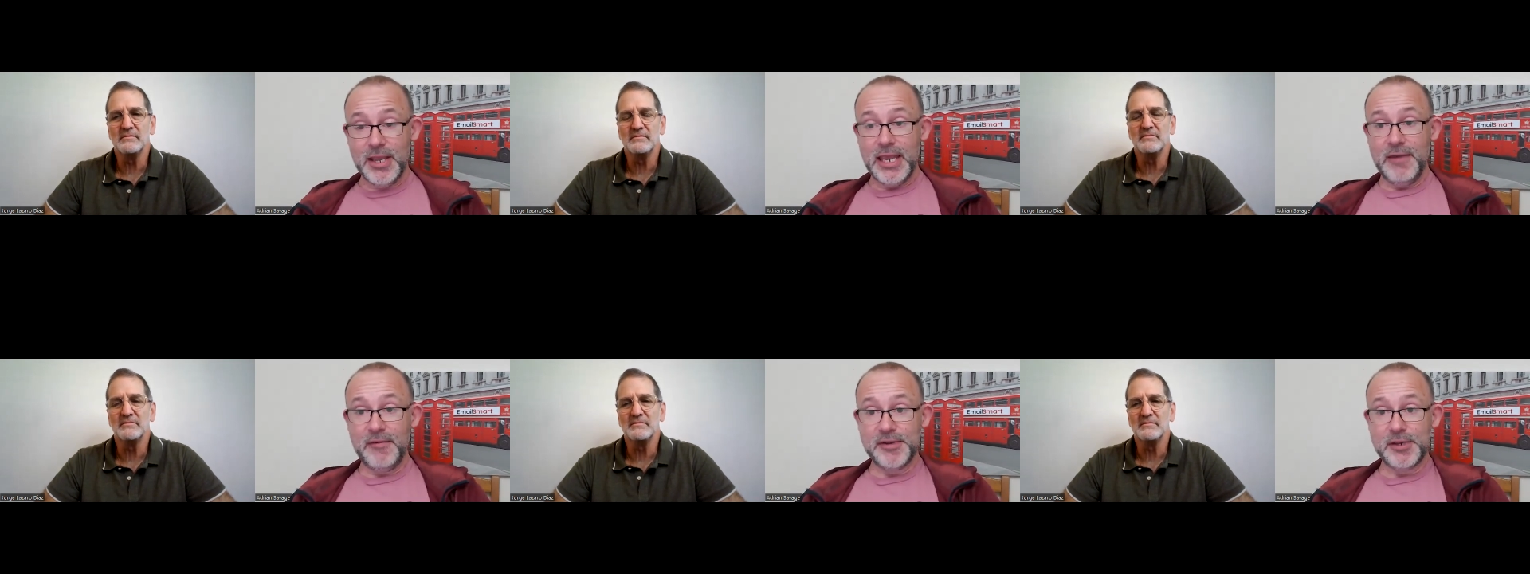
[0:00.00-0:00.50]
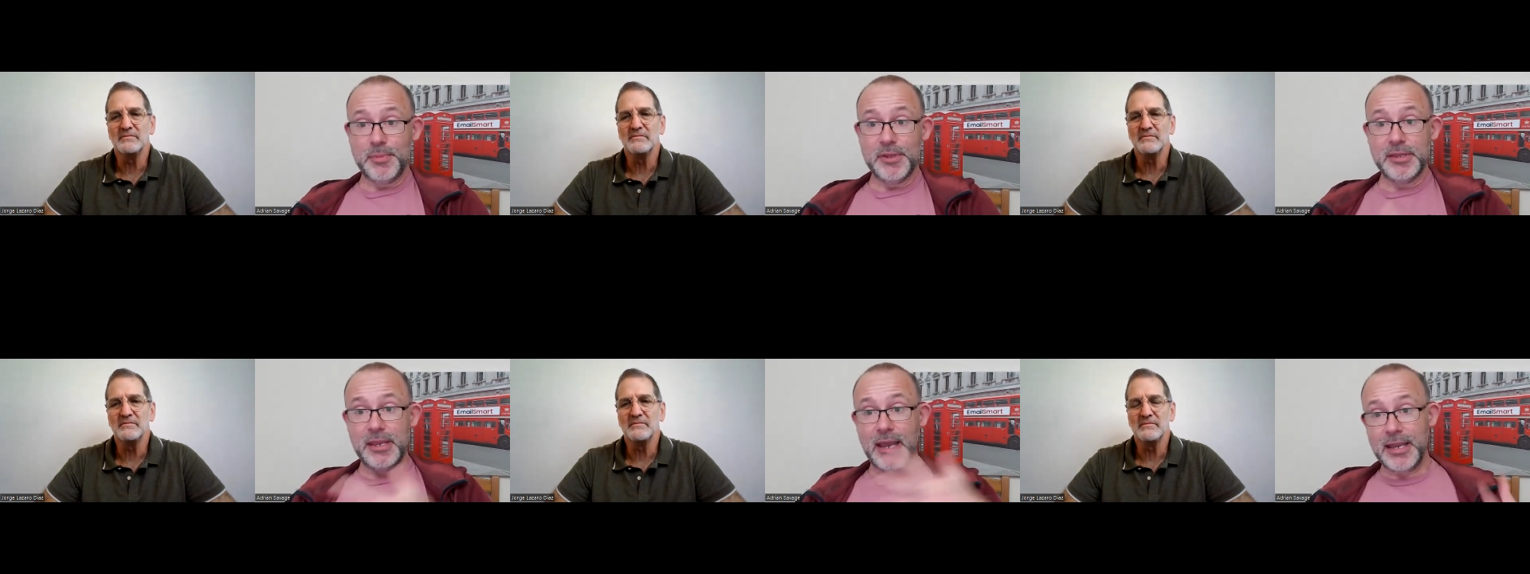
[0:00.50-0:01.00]
Speaker 1: If it's up in
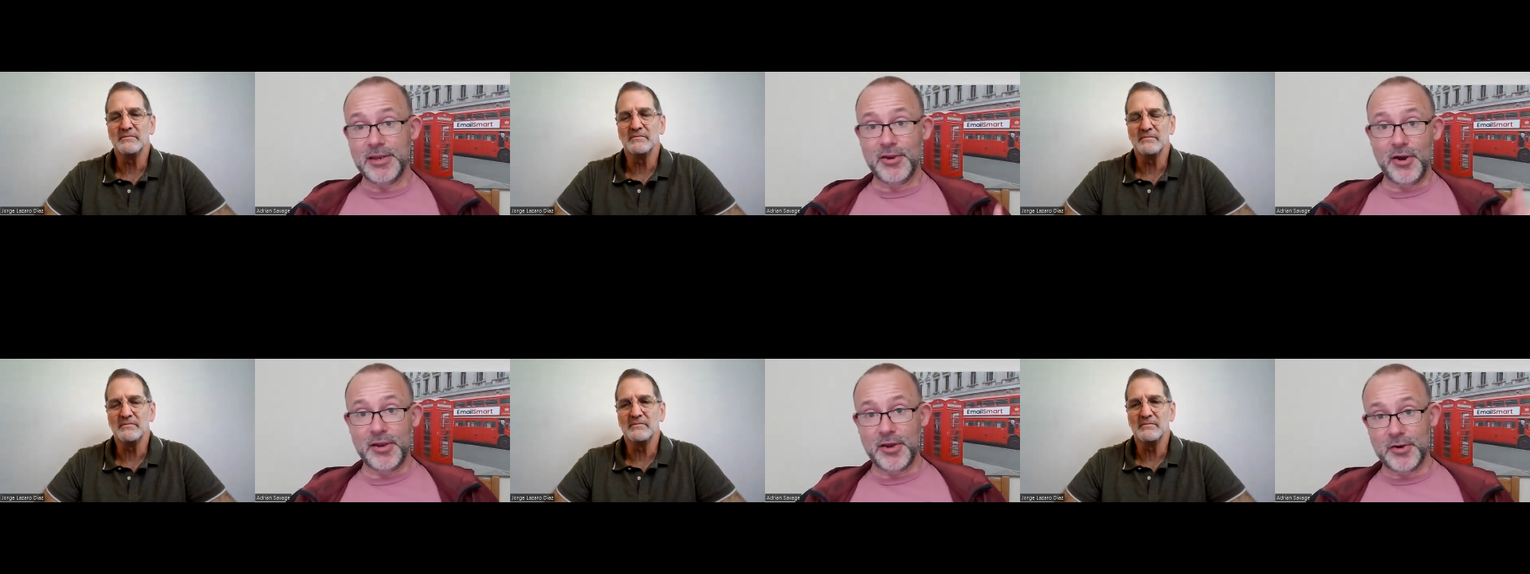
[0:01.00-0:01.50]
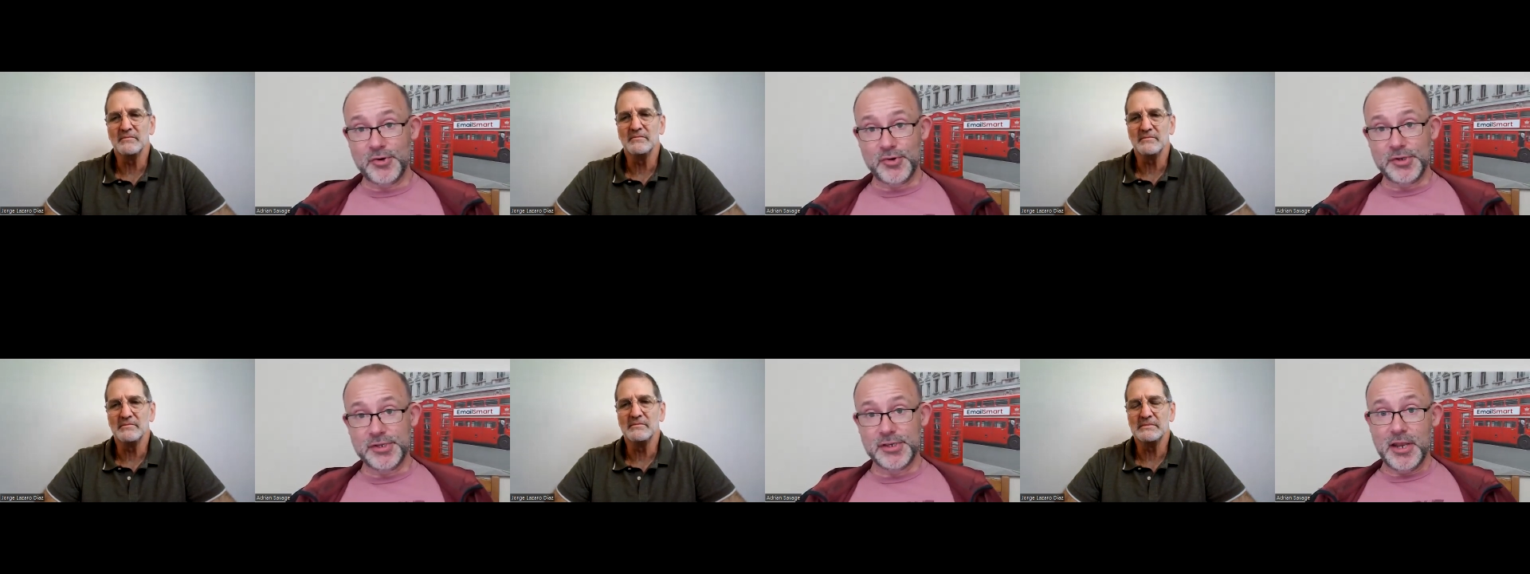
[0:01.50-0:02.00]
the eight,
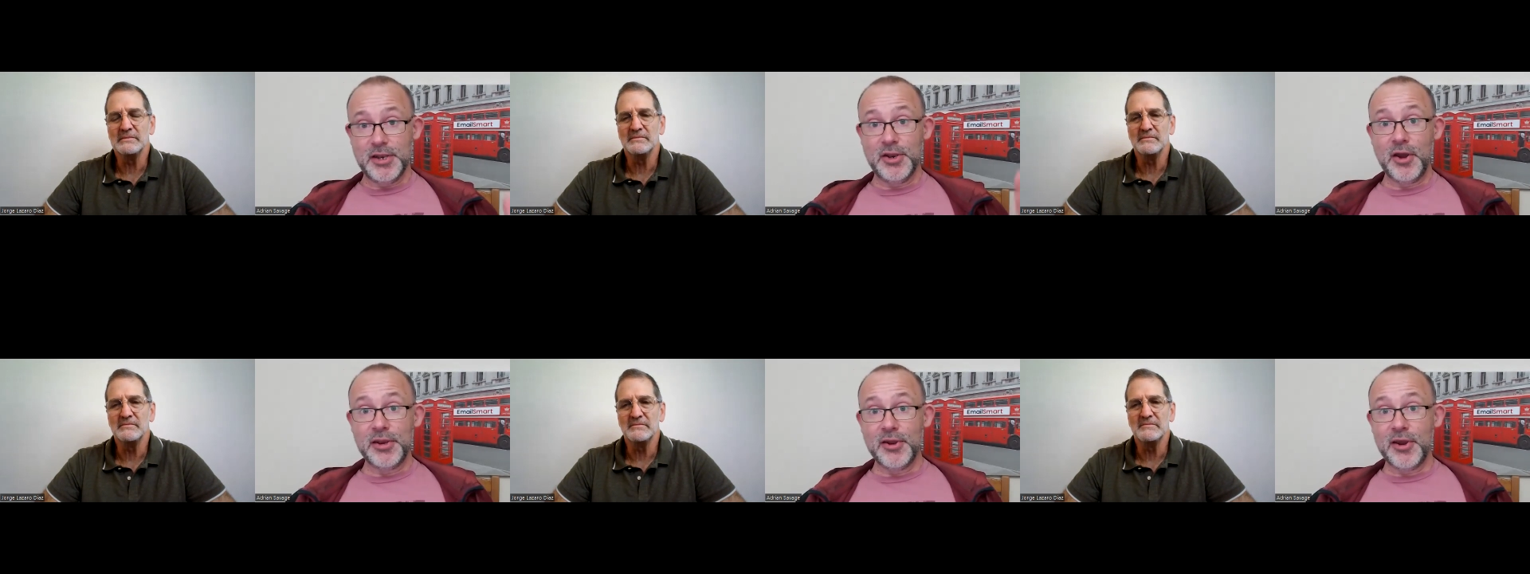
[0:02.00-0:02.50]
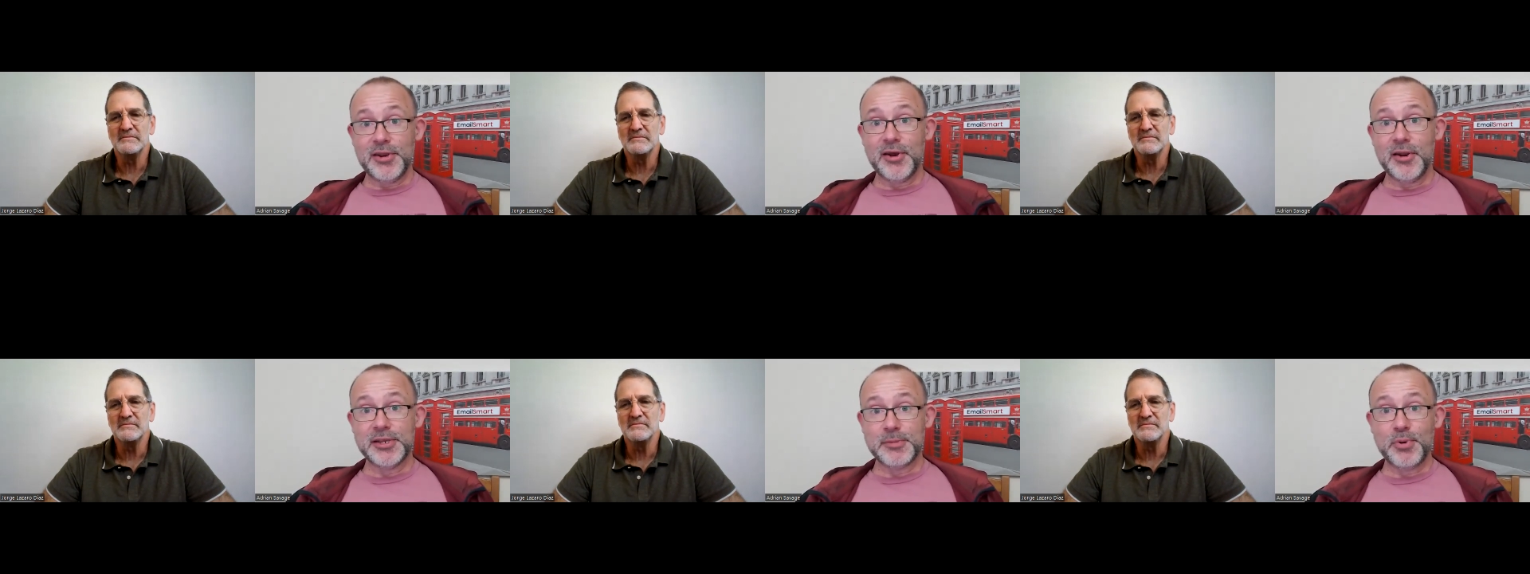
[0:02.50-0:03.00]
900s,
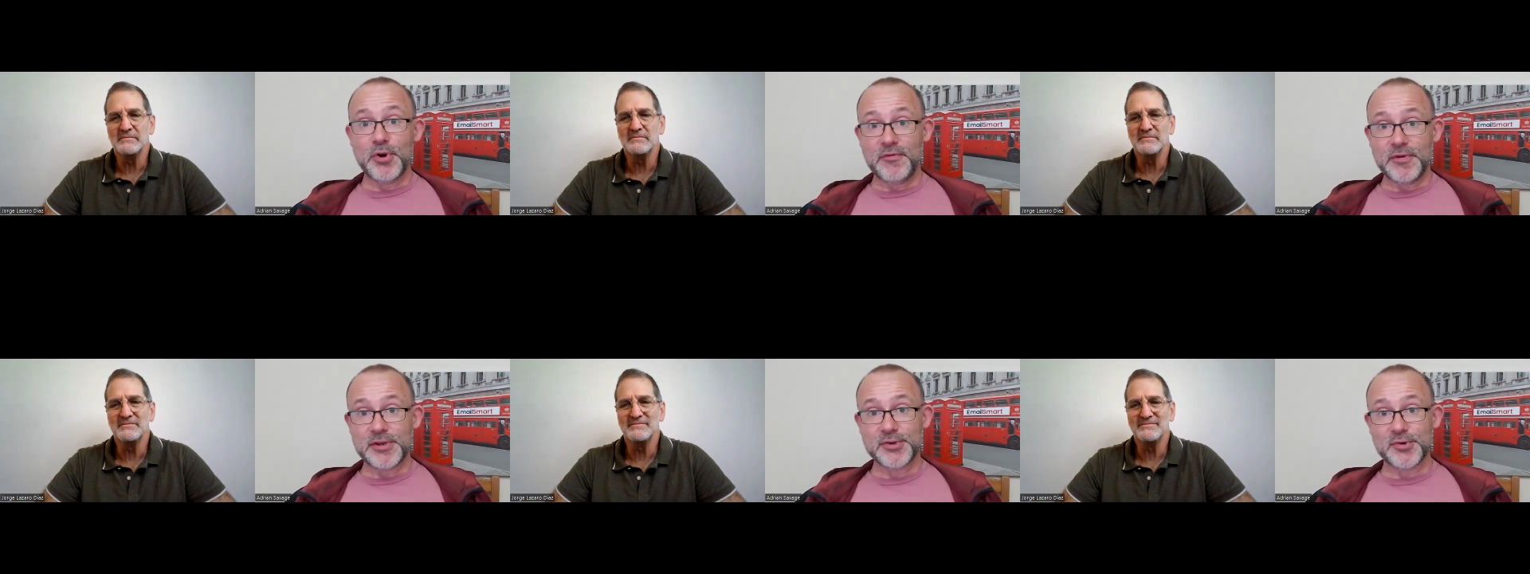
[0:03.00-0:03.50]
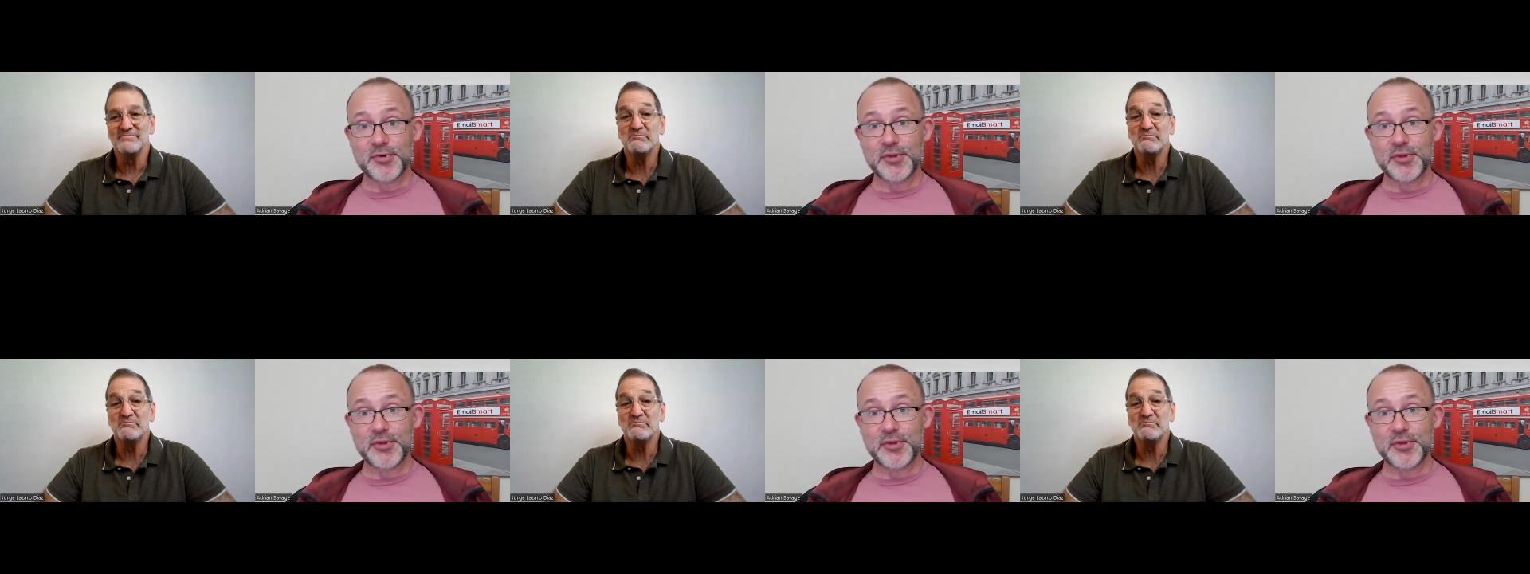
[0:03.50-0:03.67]
999 is a perfect score.